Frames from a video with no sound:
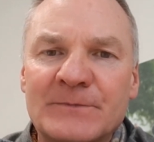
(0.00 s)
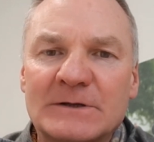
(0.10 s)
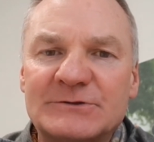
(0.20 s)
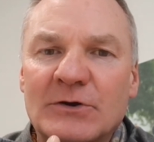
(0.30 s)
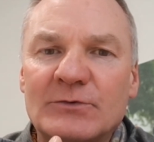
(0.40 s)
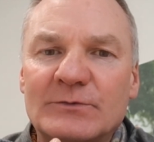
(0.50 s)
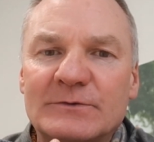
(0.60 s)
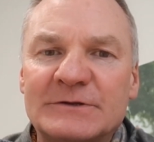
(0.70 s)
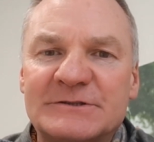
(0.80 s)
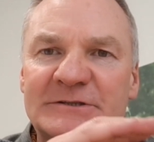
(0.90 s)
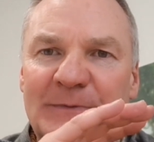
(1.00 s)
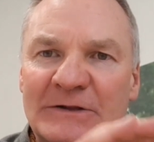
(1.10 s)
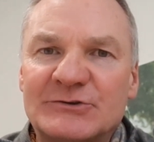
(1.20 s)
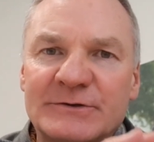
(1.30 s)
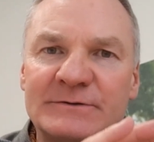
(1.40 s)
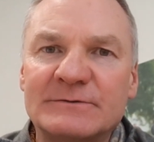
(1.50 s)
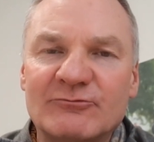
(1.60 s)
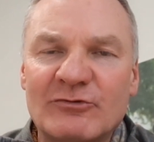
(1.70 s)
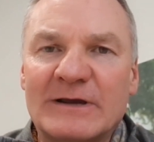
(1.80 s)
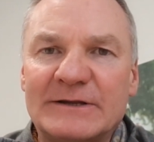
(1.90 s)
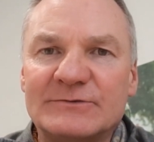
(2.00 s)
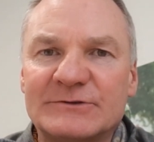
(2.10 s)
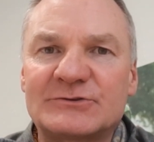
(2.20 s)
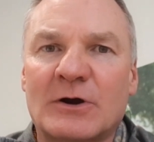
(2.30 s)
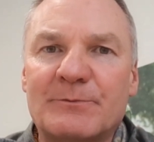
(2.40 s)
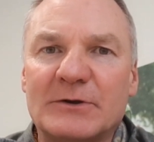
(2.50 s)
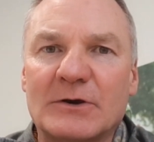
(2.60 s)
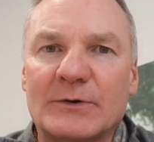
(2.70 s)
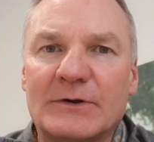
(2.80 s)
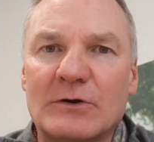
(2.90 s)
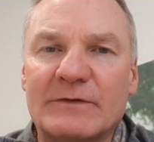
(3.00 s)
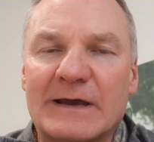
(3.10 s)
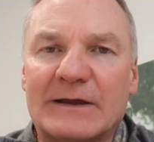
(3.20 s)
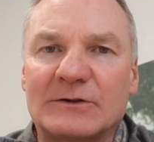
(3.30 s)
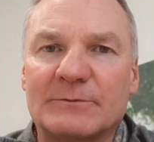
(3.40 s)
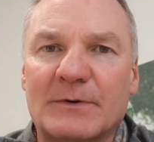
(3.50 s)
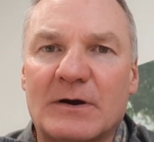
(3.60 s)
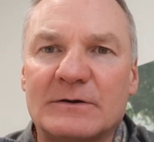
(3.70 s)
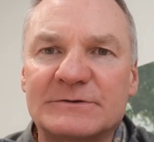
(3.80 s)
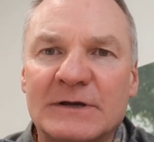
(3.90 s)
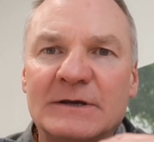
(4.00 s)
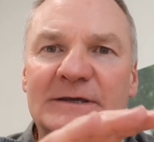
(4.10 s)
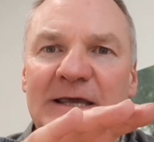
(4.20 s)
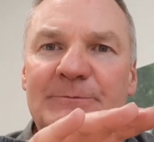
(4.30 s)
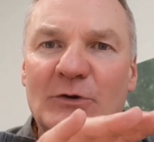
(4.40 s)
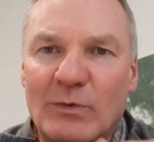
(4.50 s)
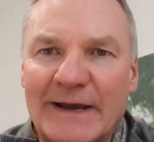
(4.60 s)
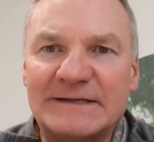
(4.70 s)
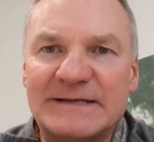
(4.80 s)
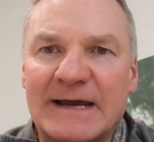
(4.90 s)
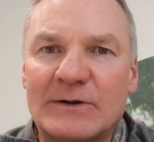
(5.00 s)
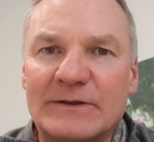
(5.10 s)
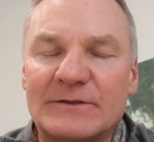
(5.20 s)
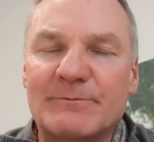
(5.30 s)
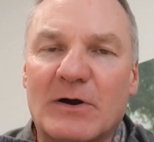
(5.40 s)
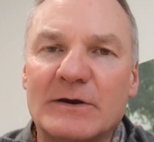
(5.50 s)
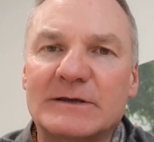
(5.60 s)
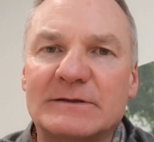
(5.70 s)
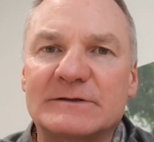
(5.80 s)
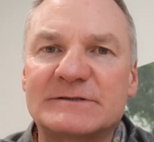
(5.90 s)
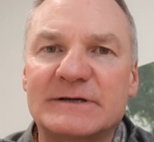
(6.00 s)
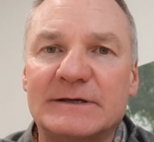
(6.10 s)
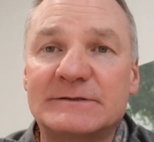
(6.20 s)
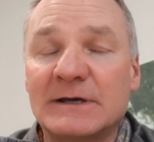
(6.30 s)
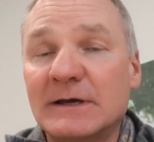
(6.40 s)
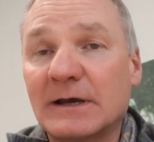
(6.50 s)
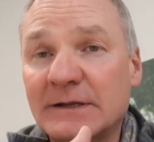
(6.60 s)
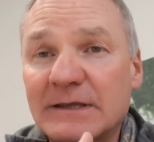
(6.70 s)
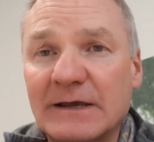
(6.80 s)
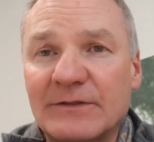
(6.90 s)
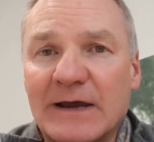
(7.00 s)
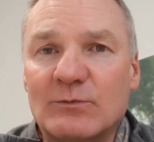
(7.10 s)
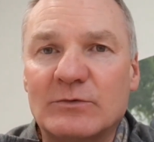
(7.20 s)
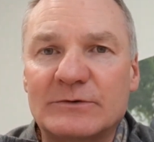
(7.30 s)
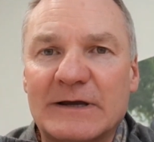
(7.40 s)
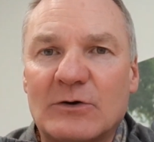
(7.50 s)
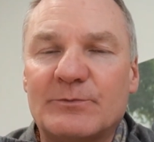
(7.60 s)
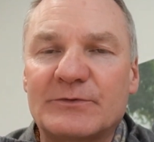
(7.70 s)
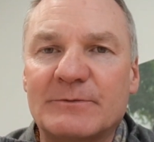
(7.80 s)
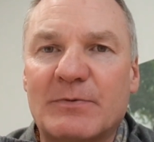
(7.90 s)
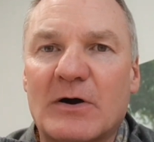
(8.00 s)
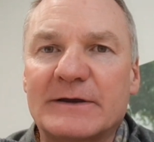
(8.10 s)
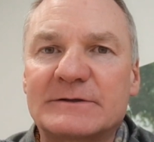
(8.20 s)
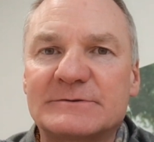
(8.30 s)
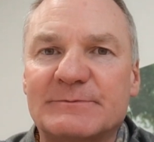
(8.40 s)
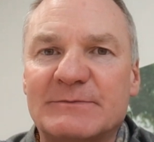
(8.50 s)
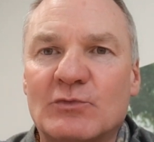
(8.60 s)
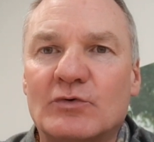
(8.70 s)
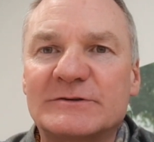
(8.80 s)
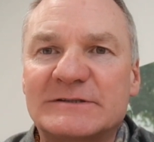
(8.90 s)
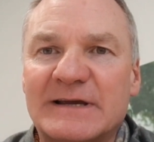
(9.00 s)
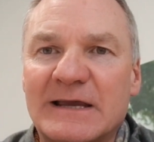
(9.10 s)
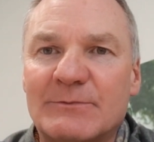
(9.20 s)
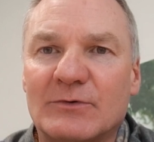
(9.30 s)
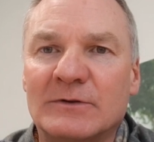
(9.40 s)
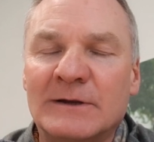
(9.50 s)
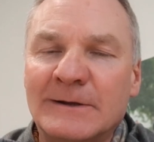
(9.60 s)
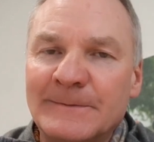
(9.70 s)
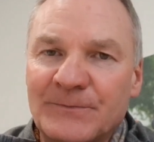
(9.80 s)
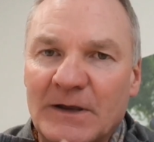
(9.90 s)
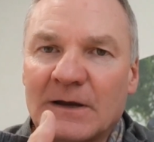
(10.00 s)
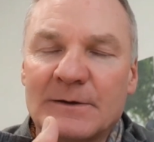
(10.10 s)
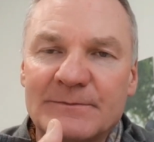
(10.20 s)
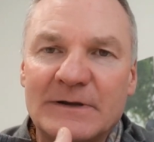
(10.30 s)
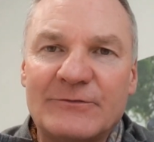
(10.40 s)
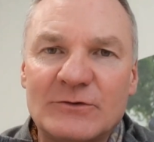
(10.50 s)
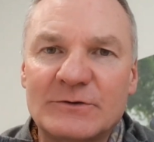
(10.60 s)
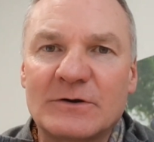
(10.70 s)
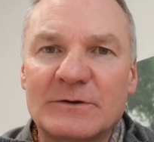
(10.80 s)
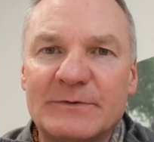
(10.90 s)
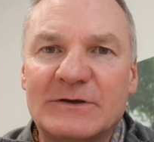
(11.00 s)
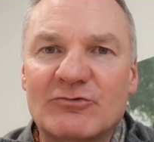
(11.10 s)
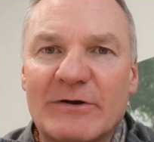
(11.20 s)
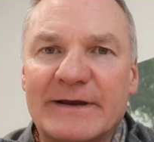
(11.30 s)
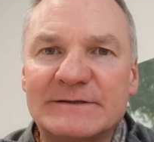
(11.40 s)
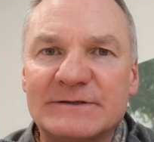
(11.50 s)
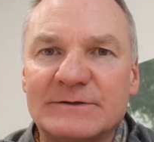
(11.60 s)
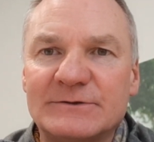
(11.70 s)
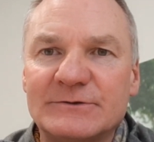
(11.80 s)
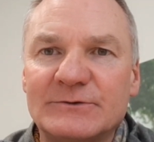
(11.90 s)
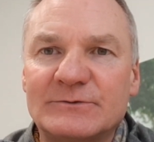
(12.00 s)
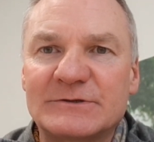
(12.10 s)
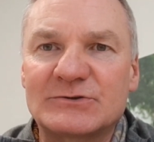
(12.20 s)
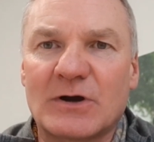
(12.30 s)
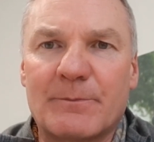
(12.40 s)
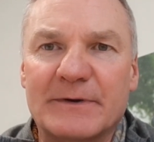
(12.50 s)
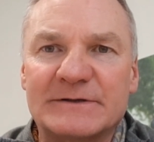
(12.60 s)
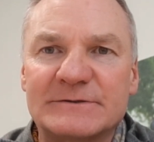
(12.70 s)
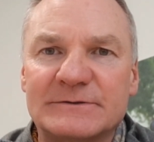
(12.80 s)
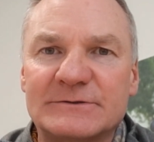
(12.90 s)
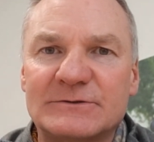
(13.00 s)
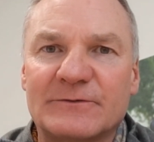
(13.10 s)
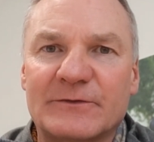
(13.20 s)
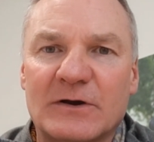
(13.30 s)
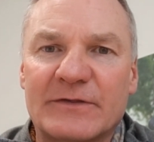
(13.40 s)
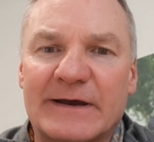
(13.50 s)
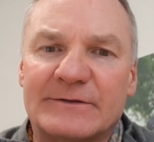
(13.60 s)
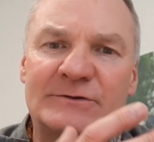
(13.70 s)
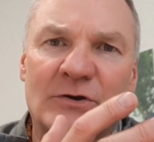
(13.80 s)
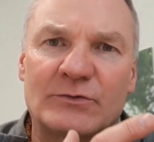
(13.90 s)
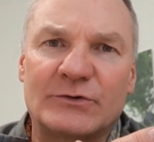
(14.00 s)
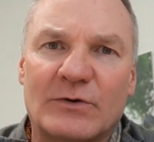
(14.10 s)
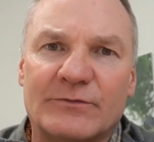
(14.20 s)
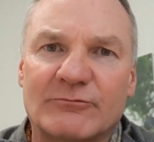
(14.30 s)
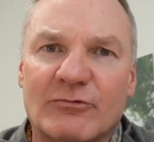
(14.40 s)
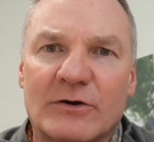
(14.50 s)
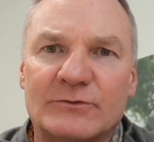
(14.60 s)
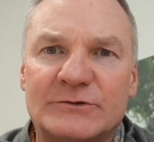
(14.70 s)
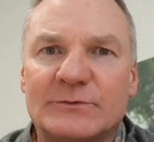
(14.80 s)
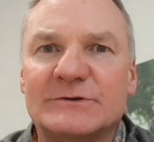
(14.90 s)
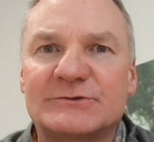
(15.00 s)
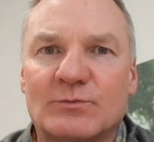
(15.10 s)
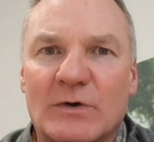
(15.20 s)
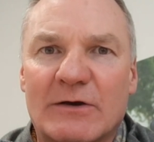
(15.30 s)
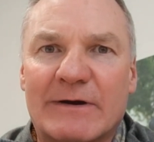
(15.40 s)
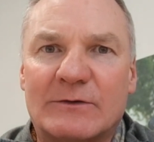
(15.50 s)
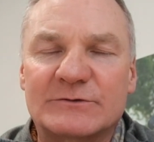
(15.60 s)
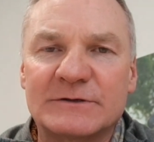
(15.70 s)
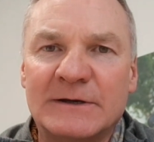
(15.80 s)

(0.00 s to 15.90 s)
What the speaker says: So the suspension really does stop you going over the handlebars. Keep your weight down in the bike, in the seat, and again, that would help the bike to be more stable. And if you're going to be crazy and do stoppies and stuff like that, don't do it on the road, do it somewhere else.